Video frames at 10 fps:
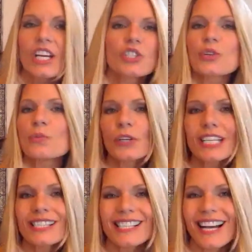don't worry,
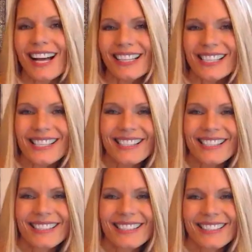just call
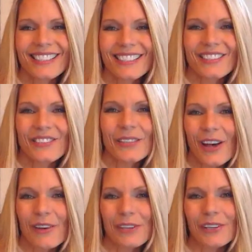us. We'll
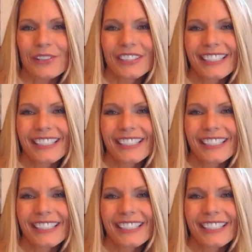help you.